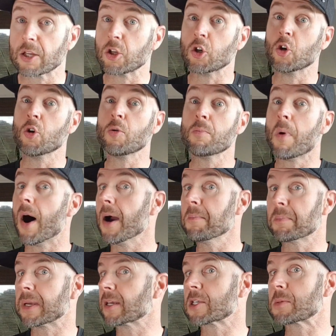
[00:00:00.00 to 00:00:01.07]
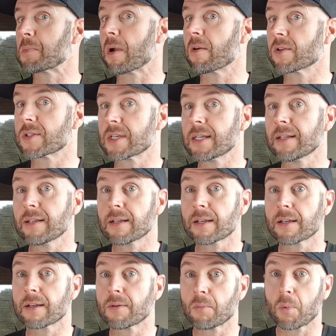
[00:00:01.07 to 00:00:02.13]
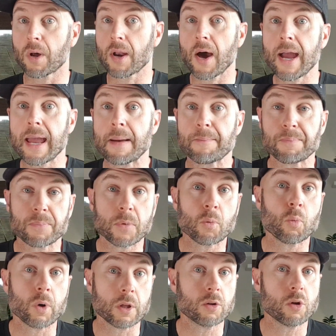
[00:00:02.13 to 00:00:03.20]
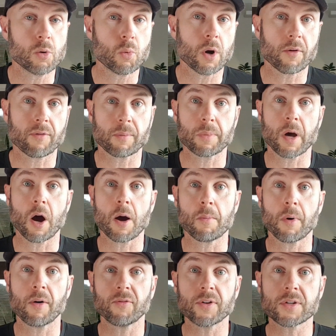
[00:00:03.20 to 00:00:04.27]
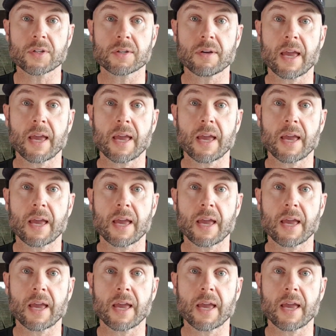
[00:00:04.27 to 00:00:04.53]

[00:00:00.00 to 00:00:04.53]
You might be experiencing what I am when you work from the home office,